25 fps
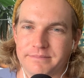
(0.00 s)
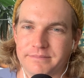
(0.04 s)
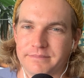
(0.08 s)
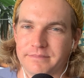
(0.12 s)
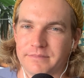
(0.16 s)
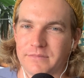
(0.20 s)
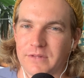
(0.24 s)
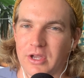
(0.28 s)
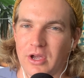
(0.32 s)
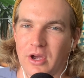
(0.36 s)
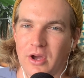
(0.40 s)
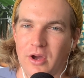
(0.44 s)

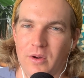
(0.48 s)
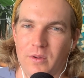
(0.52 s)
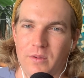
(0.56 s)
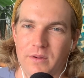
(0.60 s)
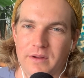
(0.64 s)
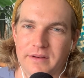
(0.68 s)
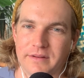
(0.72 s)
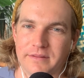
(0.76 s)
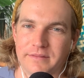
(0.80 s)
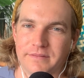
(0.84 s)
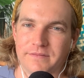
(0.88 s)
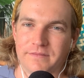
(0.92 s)
go
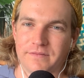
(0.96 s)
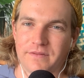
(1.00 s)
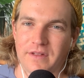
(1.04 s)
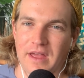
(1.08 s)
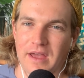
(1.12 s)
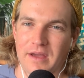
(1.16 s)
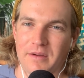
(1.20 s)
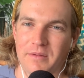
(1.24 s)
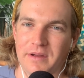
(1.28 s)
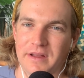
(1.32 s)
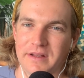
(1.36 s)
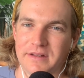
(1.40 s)
and fly
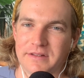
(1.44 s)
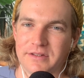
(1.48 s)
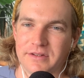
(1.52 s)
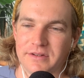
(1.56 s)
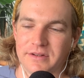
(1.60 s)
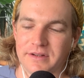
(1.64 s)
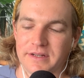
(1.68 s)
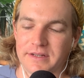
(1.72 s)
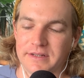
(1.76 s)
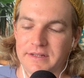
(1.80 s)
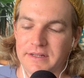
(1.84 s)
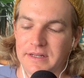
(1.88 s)
away
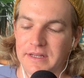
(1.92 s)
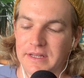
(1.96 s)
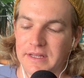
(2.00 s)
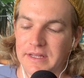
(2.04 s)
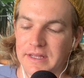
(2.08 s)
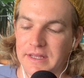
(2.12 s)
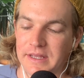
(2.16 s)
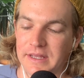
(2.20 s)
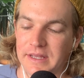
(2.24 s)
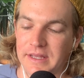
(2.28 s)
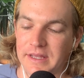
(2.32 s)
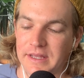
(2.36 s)
to
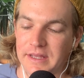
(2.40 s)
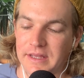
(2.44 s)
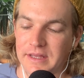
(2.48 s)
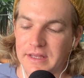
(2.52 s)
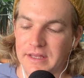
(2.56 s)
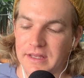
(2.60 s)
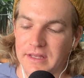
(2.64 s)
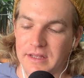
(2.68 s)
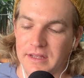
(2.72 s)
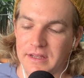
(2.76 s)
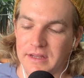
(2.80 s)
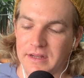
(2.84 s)

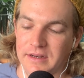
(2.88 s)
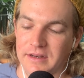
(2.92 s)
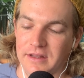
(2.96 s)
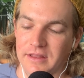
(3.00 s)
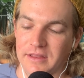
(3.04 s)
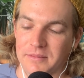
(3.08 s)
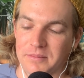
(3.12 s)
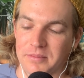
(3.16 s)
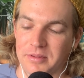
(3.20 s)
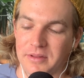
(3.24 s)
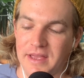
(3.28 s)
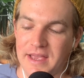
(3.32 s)
another
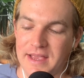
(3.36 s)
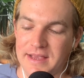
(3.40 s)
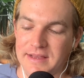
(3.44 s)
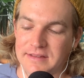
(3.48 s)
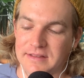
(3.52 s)
place.